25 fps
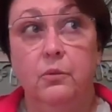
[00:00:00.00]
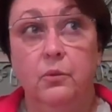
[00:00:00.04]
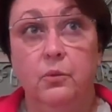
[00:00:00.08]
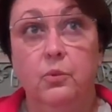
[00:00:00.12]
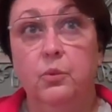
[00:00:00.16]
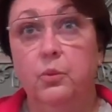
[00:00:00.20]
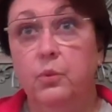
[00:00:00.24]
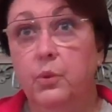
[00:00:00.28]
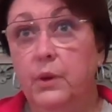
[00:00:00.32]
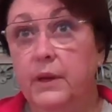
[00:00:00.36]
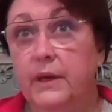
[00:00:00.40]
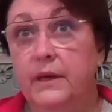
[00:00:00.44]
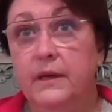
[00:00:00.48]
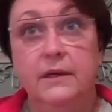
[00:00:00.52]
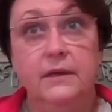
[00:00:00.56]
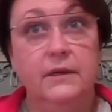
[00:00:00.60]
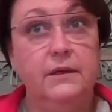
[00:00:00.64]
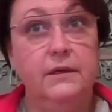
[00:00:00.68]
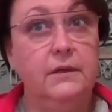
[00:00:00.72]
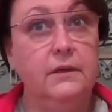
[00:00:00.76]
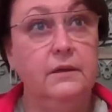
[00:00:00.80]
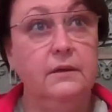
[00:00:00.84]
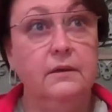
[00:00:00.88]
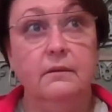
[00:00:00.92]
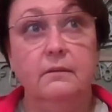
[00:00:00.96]

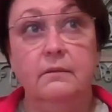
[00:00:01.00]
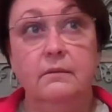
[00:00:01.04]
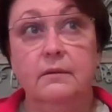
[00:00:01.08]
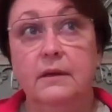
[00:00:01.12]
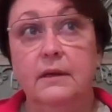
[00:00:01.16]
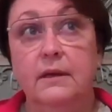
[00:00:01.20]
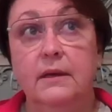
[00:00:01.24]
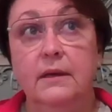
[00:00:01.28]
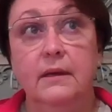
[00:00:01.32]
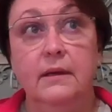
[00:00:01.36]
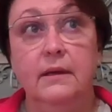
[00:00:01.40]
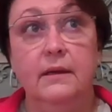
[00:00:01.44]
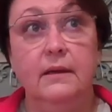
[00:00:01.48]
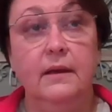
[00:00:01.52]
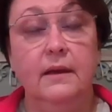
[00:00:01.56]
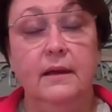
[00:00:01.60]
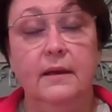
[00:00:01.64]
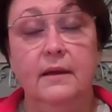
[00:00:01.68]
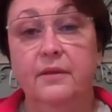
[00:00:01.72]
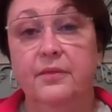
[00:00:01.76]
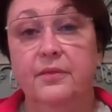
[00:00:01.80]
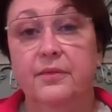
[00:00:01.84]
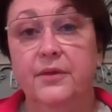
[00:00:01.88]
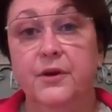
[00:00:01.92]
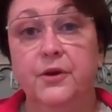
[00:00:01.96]
we,
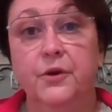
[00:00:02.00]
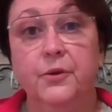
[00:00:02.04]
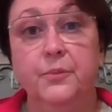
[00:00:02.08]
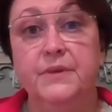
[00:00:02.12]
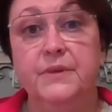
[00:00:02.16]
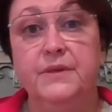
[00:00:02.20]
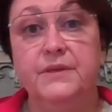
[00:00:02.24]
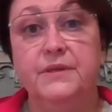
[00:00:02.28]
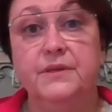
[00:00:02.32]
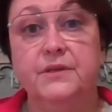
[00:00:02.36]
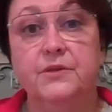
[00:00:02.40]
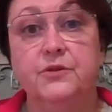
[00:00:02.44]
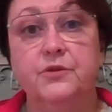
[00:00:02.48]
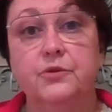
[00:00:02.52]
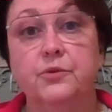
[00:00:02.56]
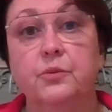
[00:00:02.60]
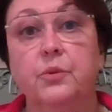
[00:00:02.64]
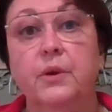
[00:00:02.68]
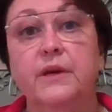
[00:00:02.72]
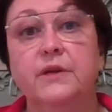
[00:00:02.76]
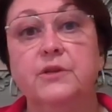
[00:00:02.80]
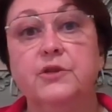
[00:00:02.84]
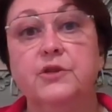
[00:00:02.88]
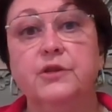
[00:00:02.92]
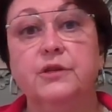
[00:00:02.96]
in a therapy
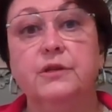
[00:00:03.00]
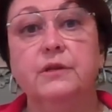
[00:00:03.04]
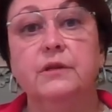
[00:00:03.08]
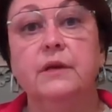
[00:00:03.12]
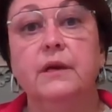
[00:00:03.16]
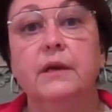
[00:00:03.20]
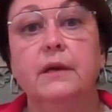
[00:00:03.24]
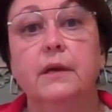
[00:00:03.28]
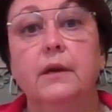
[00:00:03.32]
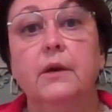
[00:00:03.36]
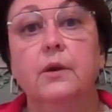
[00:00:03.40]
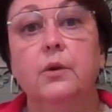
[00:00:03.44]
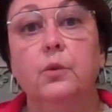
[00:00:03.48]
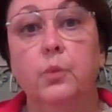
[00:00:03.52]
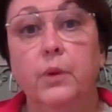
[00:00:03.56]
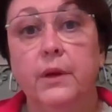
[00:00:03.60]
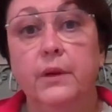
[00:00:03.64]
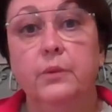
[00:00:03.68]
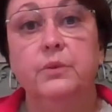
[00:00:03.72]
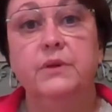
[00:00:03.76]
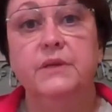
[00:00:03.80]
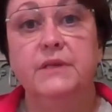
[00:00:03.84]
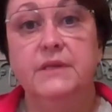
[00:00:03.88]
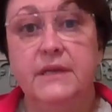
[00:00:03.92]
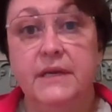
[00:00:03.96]
situation,
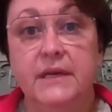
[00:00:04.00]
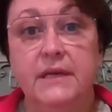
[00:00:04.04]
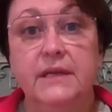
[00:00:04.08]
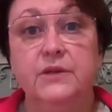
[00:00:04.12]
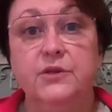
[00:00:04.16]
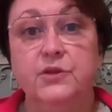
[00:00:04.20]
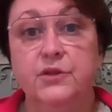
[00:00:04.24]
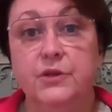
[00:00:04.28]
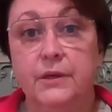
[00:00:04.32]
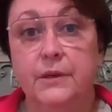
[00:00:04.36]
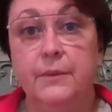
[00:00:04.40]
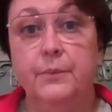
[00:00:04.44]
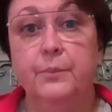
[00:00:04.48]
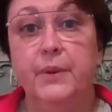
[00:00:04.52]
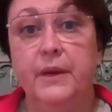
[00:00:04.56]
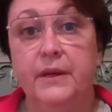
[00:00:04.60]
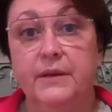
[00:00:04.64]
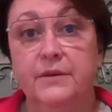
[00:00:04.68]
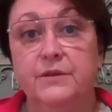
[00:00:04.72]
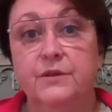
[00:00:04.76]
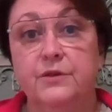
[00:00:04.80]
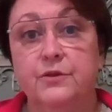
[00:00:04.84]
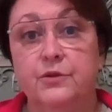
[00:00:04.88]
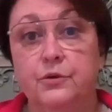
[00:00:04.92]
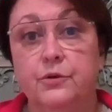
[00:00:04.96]
we would teach
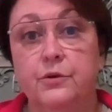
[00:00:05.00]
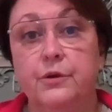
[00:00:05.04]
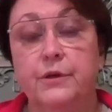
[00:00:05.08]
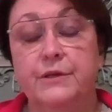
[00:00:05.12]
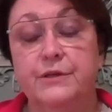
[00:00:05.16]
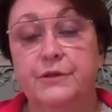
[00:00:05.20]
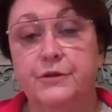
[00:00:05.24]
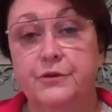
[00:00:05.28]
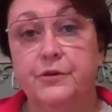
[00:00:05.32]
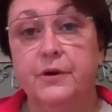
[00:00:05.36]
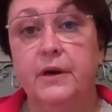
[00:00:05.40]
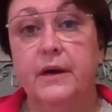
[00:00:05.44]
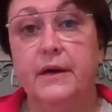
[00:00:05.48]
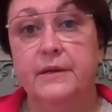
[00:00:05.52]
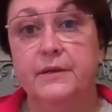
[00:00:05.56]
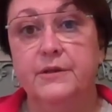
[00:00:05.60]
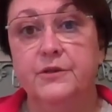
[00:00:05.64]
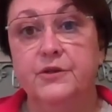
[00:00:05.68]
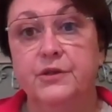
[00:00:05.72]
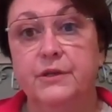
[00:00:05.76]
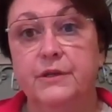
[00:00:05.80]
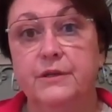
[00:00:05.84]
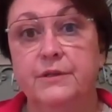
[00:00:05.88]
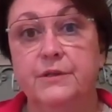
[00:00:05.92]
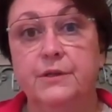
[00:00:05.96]
compensatory
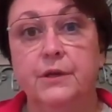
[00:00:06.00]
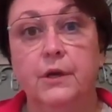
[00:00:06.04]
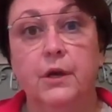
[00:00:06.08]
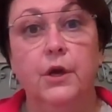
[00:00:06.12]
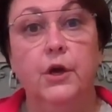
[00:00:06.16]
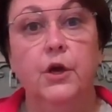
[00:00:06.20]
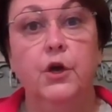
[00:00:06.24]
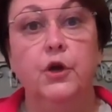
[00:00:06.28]
strategies.